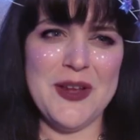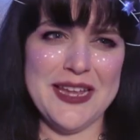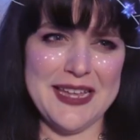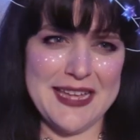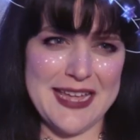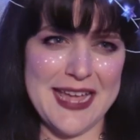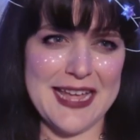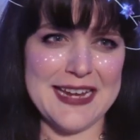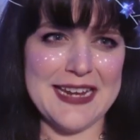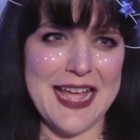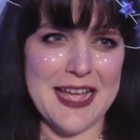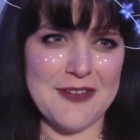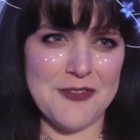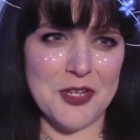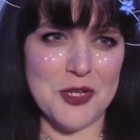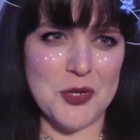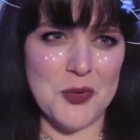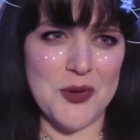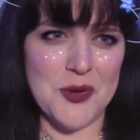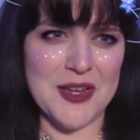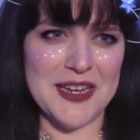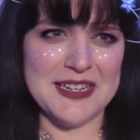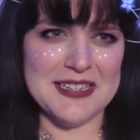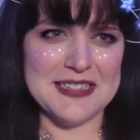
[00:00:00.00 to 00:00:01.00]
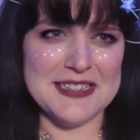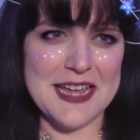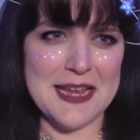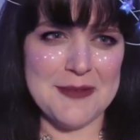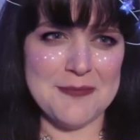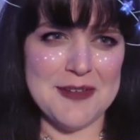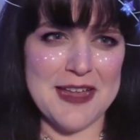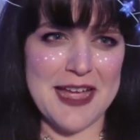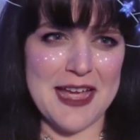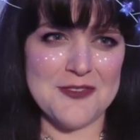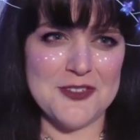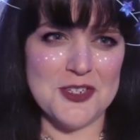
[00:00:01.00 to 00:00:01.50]
We can't have a queen
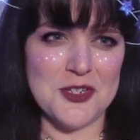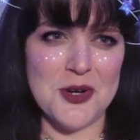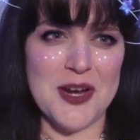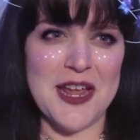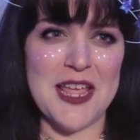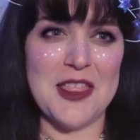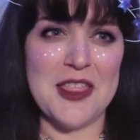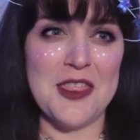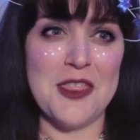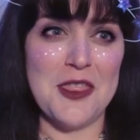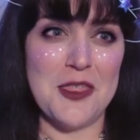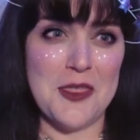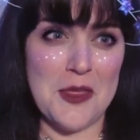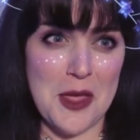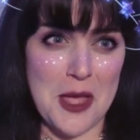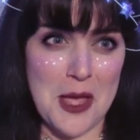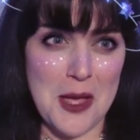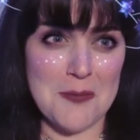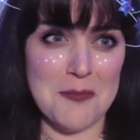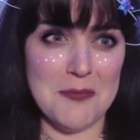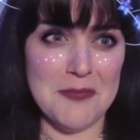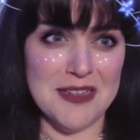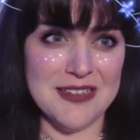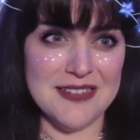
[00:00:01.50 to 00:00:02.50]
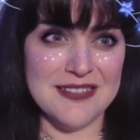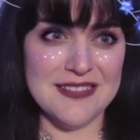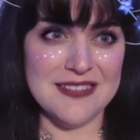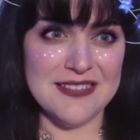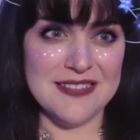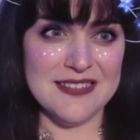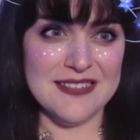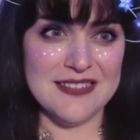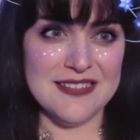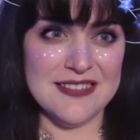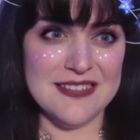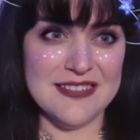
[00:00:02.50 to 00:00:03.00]
named after a thumb.
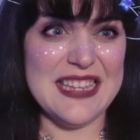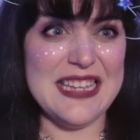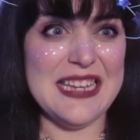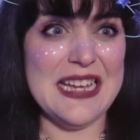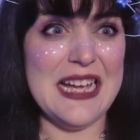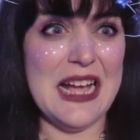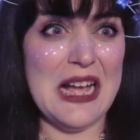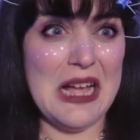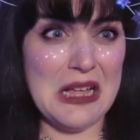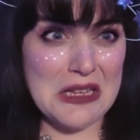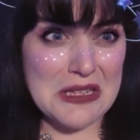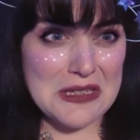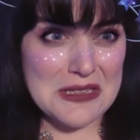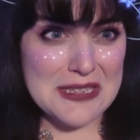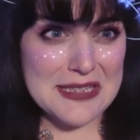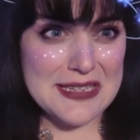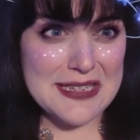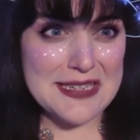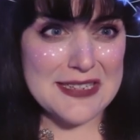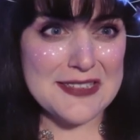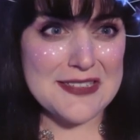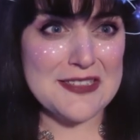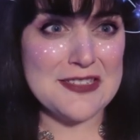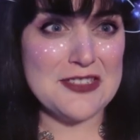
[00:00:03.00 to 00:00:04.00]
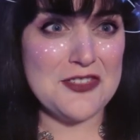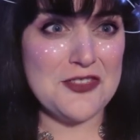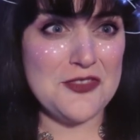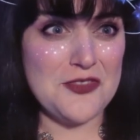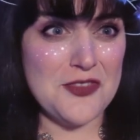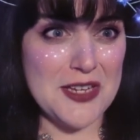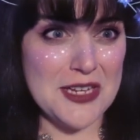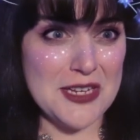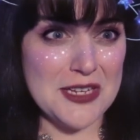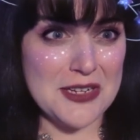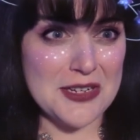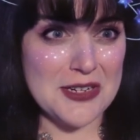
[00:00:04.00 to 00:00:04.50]
The ugliest
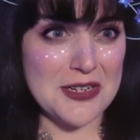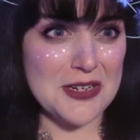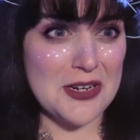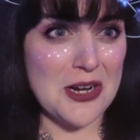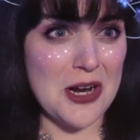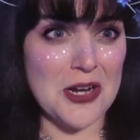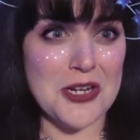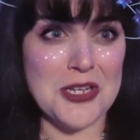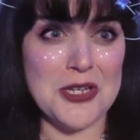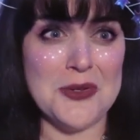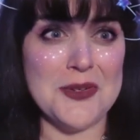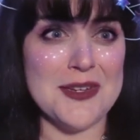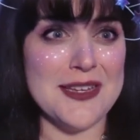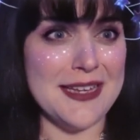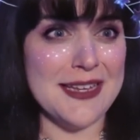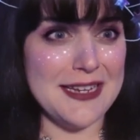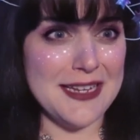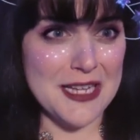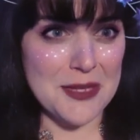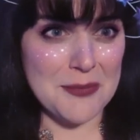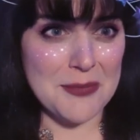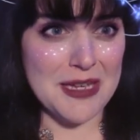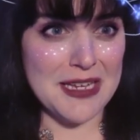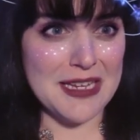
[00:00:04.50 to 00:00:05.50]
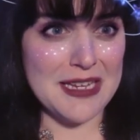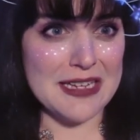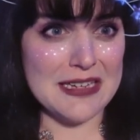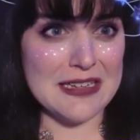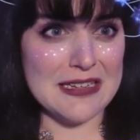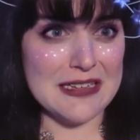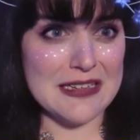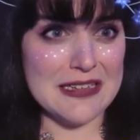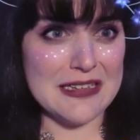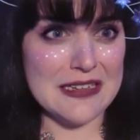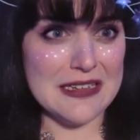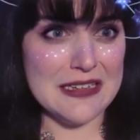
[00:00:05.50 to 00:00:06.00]
finger? Are you kidding me?
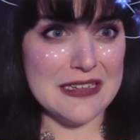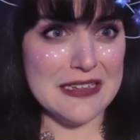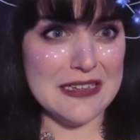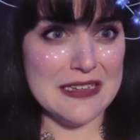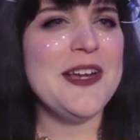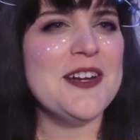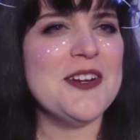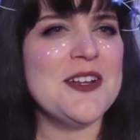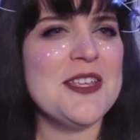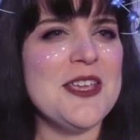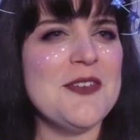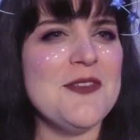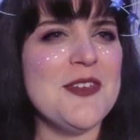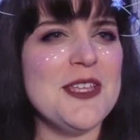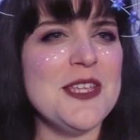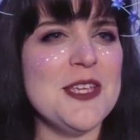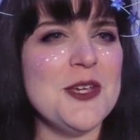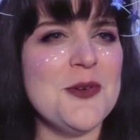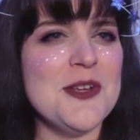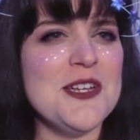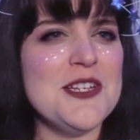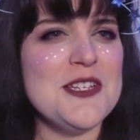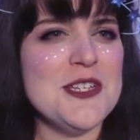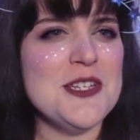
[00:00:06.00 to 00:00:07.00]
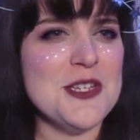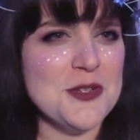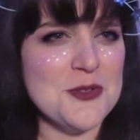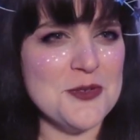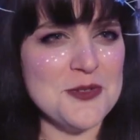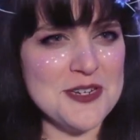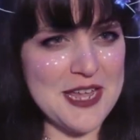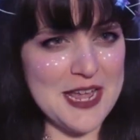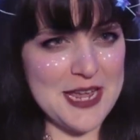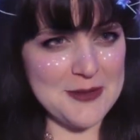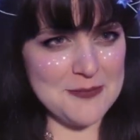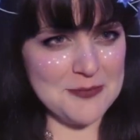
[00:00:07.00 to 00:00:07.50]
We're giving you a
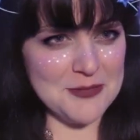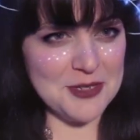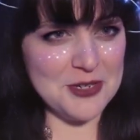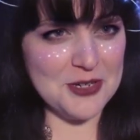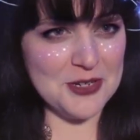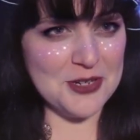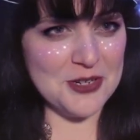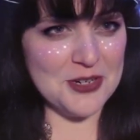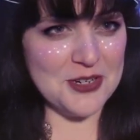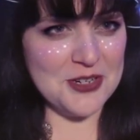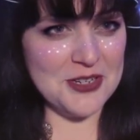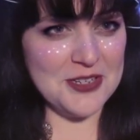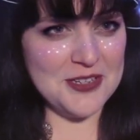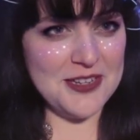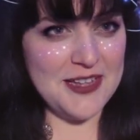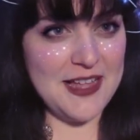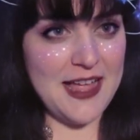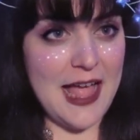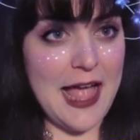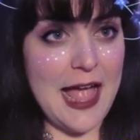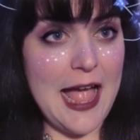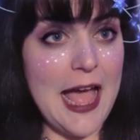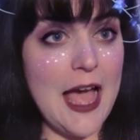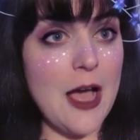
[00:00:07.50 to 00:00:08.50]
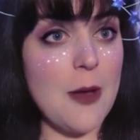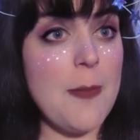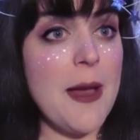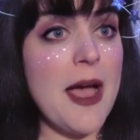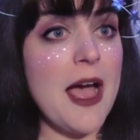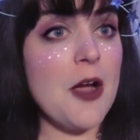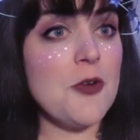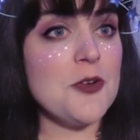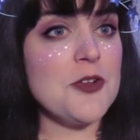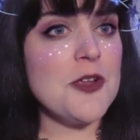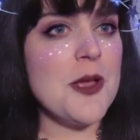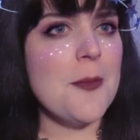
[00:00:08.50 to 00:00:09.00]
new name, girl. How
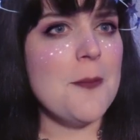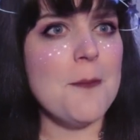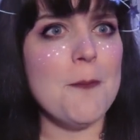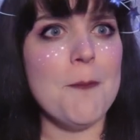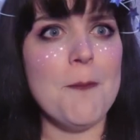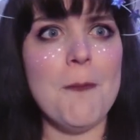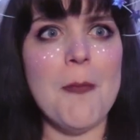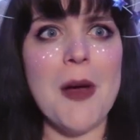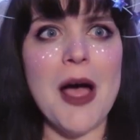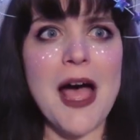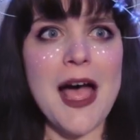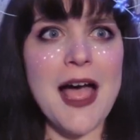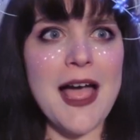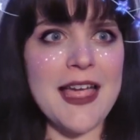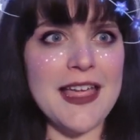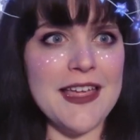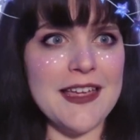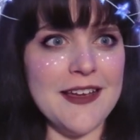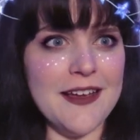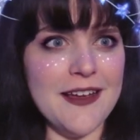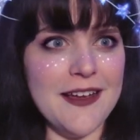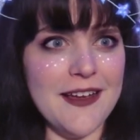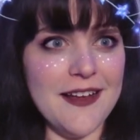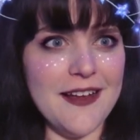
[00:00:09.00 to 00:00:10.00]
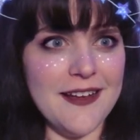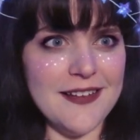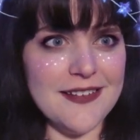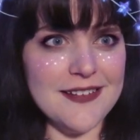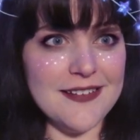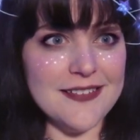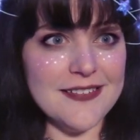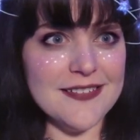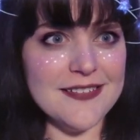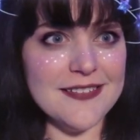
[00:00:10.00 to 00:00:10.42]
about Maya?